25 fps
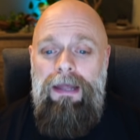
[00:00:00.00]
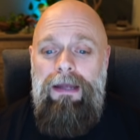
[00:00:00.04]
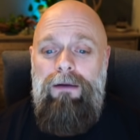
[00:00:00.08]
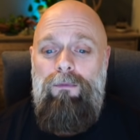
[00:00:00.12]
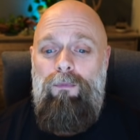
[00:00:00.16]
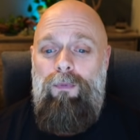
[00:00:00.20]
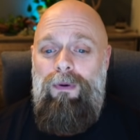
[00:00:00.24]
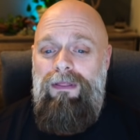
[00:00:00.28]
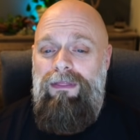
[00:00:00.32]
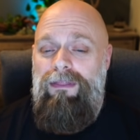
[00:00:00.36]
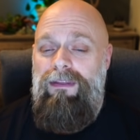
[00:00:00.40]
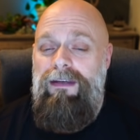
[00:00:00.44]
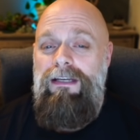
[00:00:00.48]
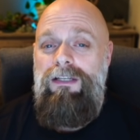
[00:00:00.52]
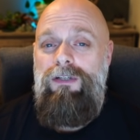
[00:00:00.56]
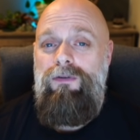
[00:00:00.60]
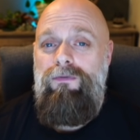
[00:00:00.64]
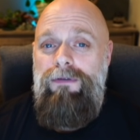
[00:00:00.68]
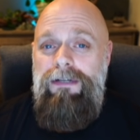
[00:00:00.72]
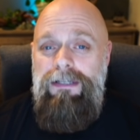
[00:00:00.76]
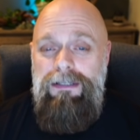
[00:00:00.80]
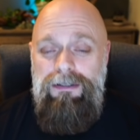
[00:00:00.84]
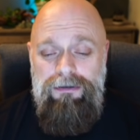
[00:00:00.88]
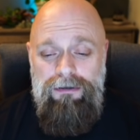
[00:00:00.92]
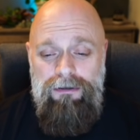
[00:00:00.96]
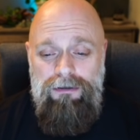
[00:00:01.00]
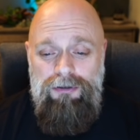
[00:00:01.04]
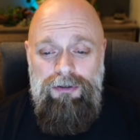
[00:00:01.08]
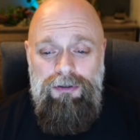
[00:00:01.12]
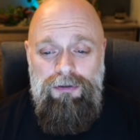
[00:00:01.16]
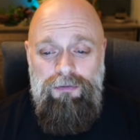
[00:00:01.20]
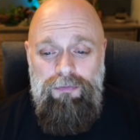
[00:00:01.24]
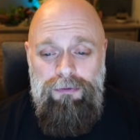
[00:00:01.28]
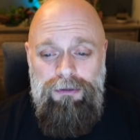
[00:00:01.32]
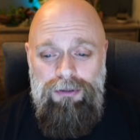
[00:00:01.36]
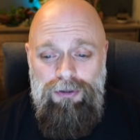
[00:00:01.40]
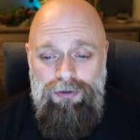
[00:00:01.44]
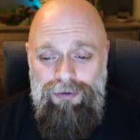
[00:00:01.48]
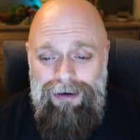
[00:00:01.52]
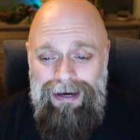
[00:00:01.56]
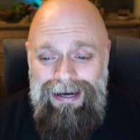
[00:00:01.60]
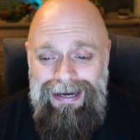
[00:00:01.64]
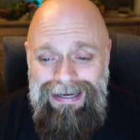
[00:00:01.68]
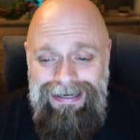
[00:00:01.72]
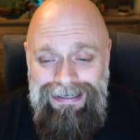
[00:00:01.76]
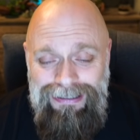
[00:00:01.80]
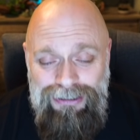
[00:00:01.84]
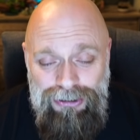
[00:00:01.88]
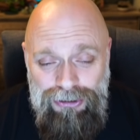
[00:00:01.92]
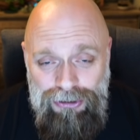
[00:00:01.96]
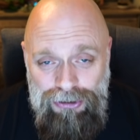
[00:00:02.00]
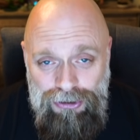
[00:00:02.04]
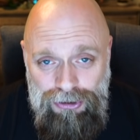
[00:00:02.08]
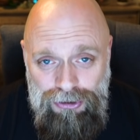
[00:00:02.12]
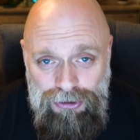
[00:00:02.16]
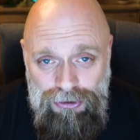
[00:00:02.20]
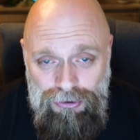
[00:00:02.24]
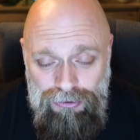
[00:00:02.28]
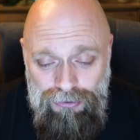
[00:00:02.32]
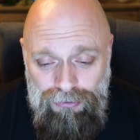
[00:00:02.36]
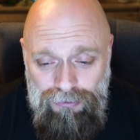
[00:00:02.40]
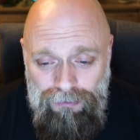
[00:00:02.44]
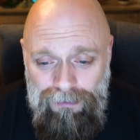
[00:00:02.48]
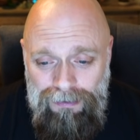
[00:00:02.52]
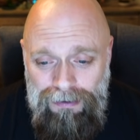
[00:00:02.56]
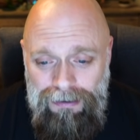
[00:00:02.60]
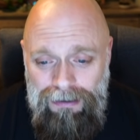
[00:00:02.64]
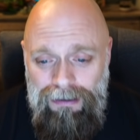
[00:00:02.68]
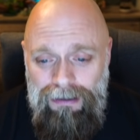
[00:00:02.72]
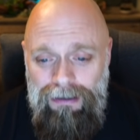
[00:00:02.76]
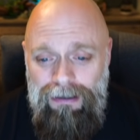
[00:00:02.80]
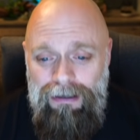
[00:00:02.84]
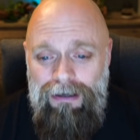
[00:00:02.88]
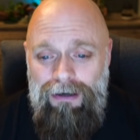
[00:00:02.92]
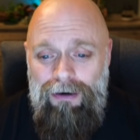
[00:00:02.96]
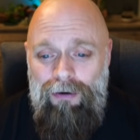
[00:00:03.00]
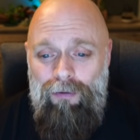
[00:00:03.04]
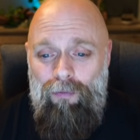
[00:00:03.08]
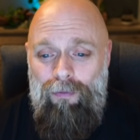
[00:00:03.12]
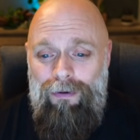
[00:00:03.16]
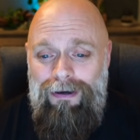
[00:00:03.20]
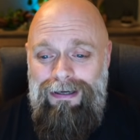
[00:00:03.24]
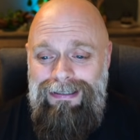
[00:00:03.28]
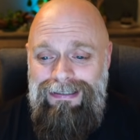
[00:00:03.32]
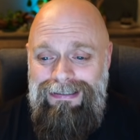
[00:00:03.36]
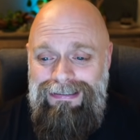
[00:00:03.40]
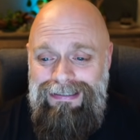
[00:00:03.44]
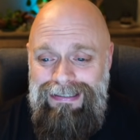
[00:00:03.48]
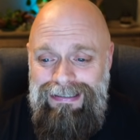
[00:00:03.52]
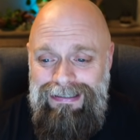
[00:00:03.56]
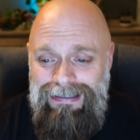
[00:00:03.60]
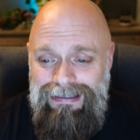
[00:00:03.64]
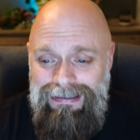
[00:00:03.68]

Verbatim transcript: What these researchers were trying to do was